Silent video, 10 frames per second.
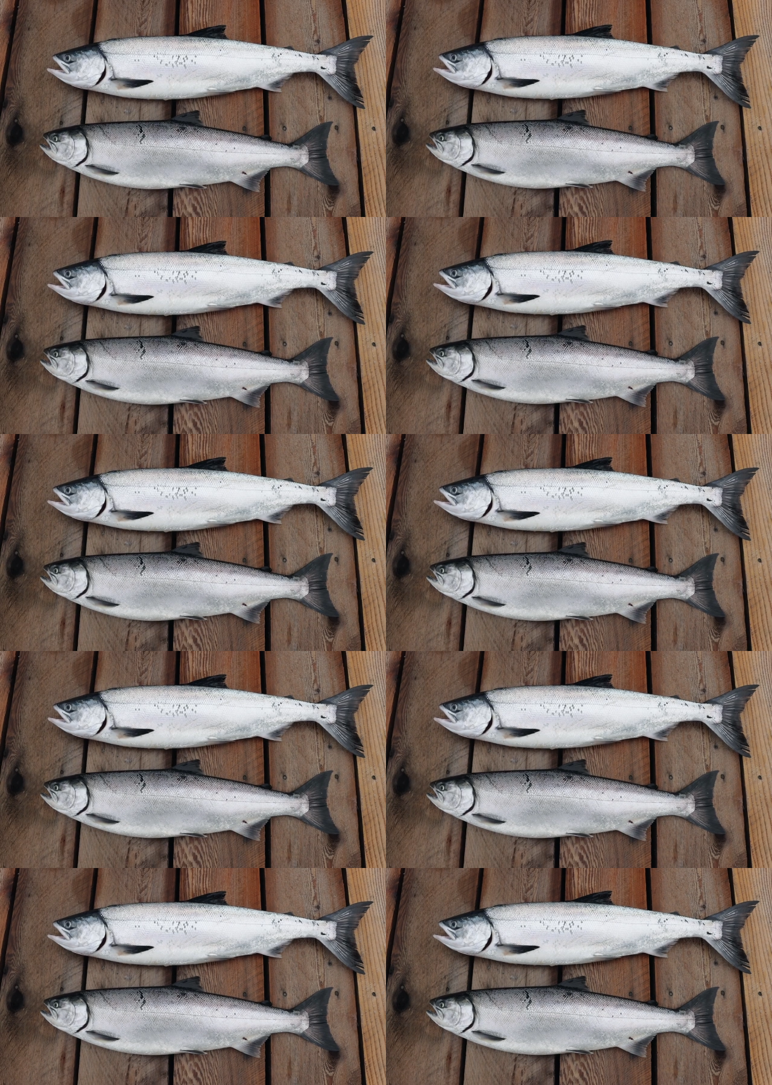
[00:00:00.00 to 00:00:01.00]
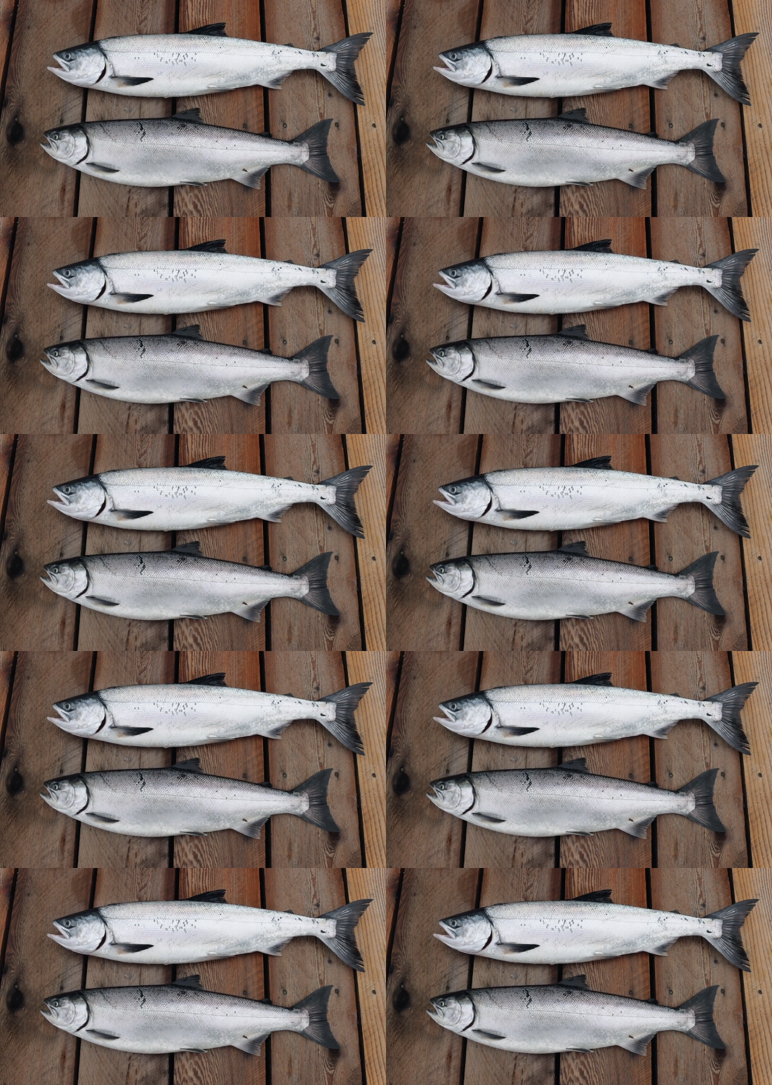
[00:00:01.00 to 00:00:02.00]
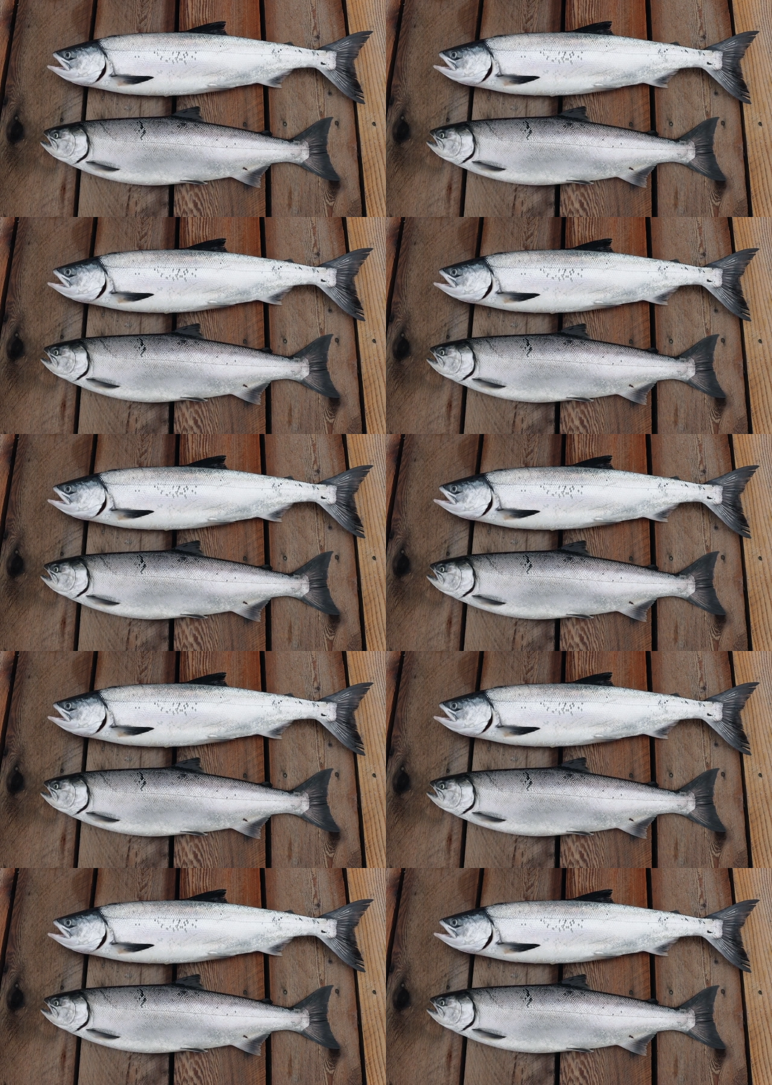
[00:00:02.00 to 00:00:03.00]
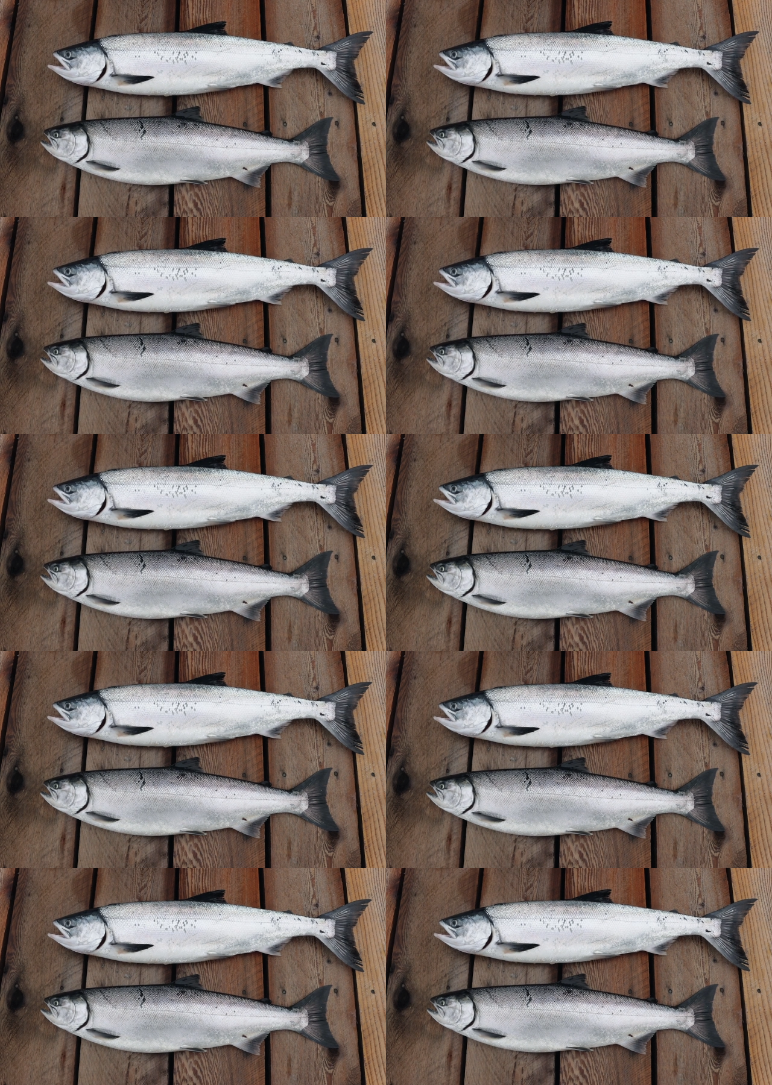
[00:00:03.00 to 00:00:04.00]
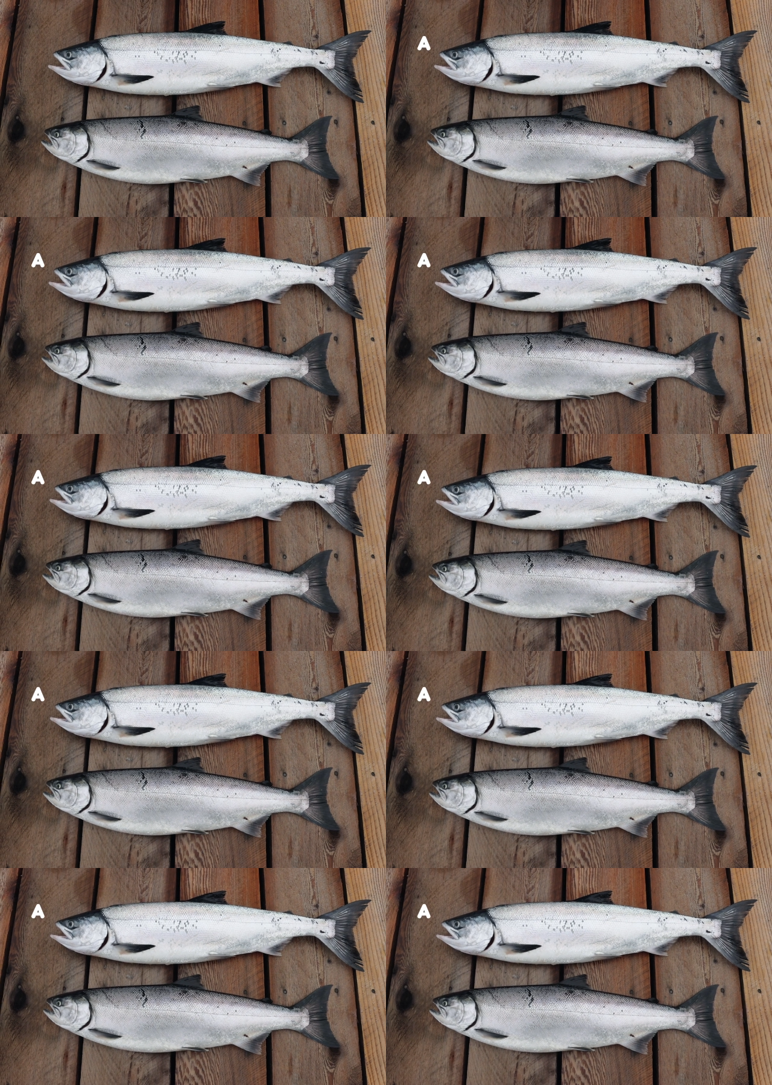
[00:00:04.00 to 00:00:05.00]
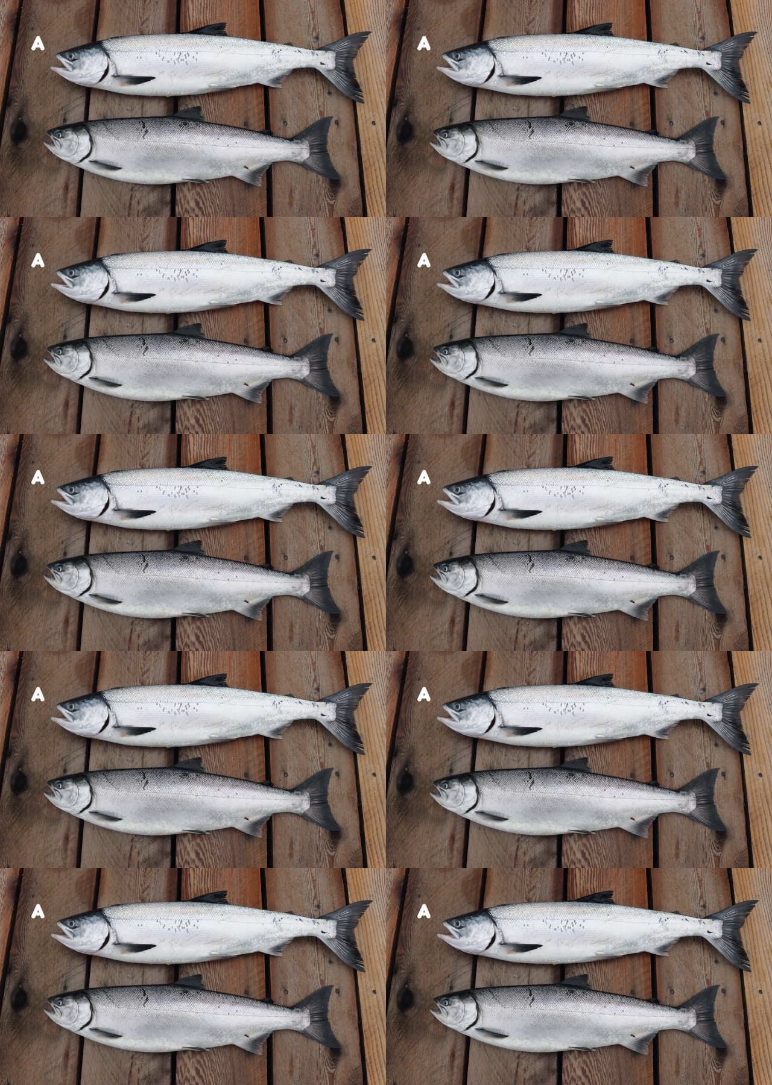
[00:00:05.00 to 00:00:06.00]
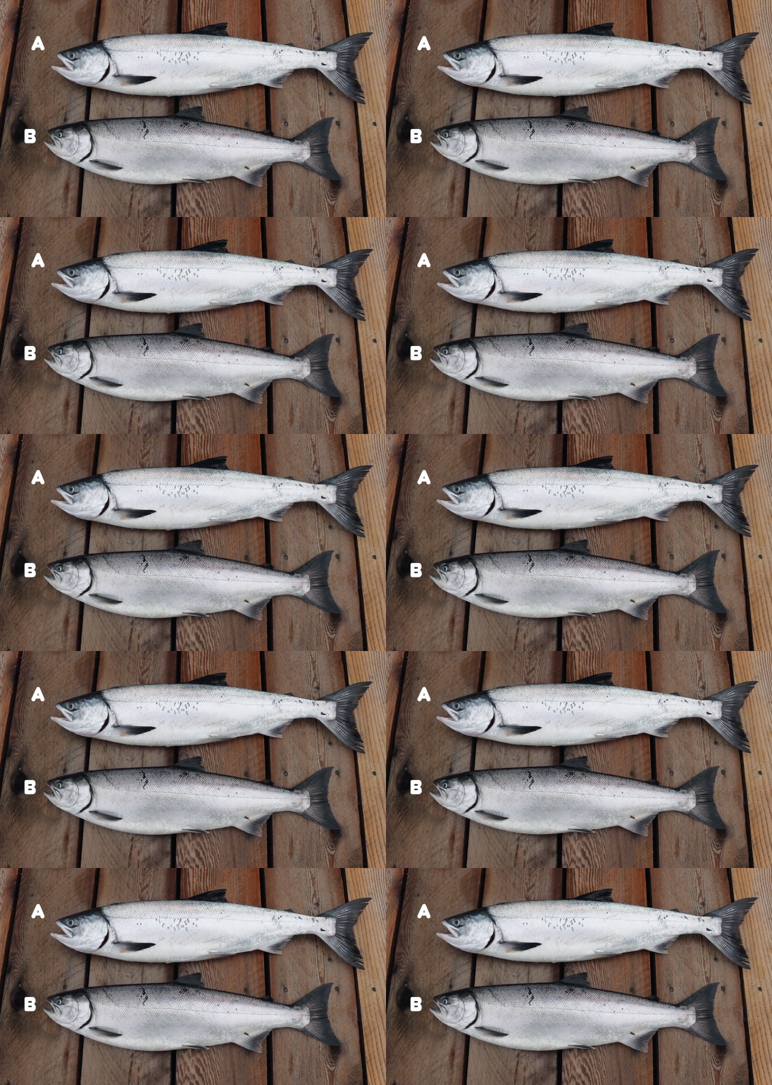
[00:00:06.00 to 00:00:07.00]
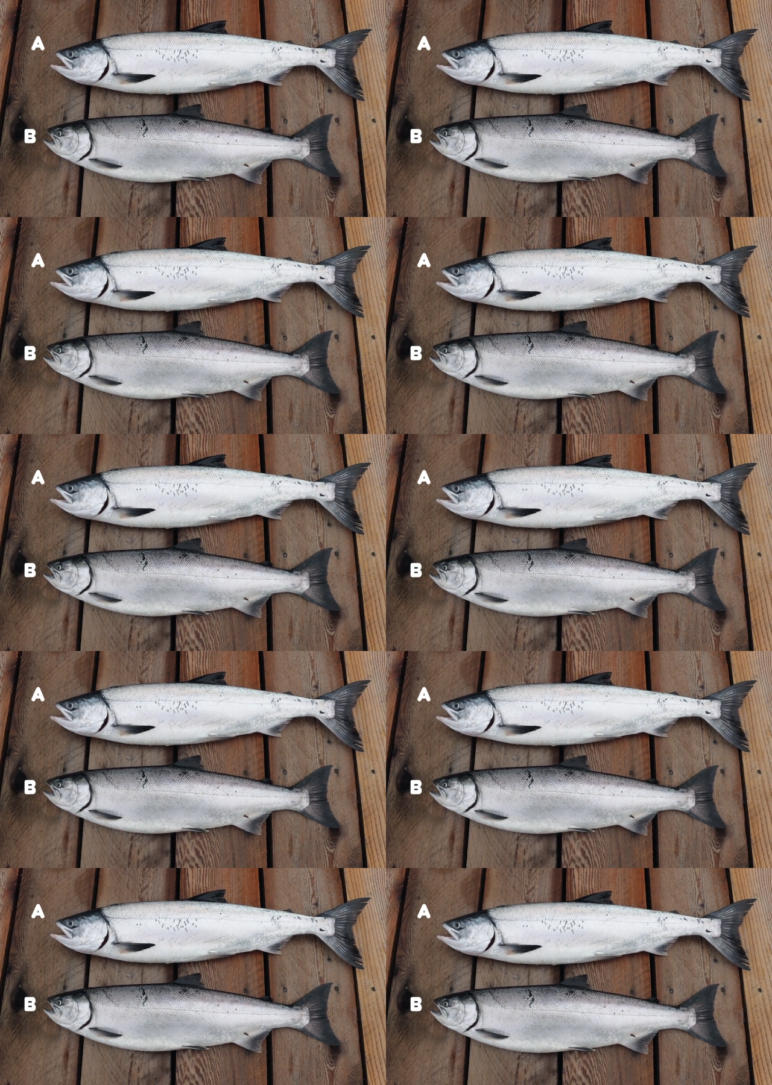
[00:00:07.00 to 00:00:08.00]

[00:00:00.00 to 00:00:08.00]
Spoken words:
[unreadable: no face in view]